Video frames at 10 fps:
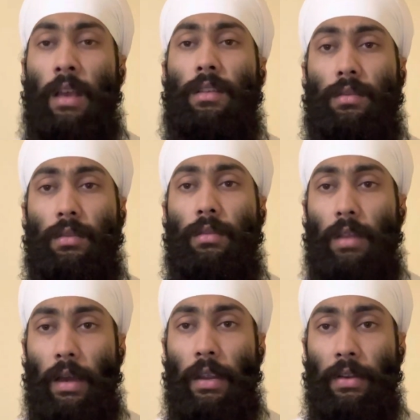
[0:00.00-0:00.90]
So
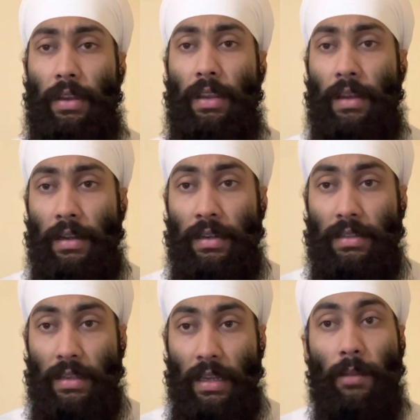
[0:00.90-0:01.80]
the integrated
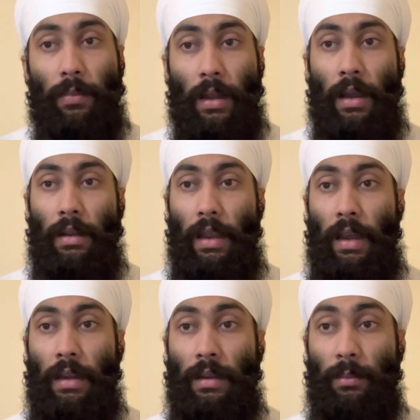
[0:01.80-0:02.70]
steel plant
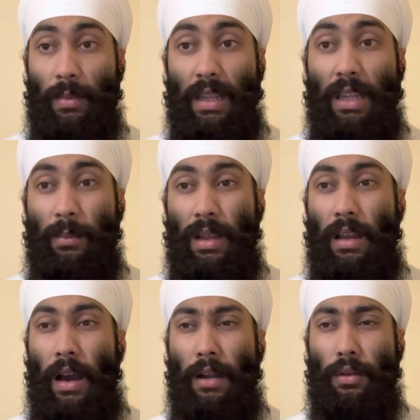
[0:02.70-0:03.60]
and mini
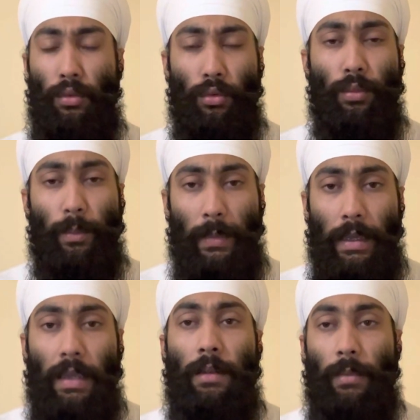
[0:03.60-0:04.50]
mill are two
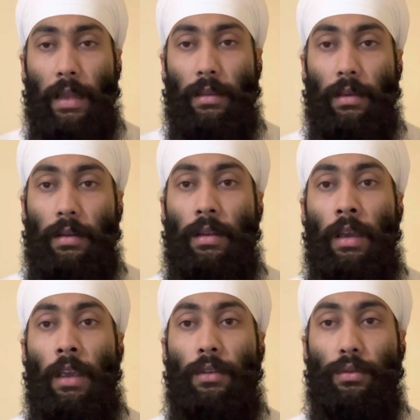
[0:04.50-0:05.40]
main methods
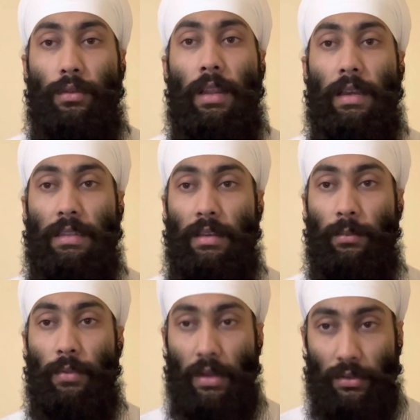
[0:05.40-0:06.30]
utilized
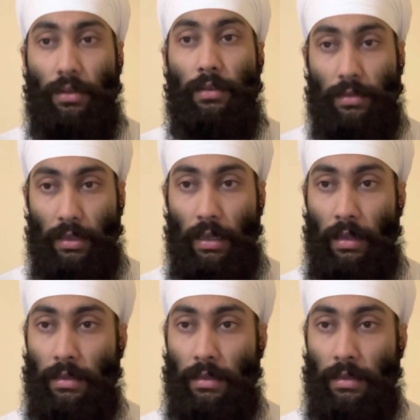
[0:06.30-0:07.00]
in production of steel.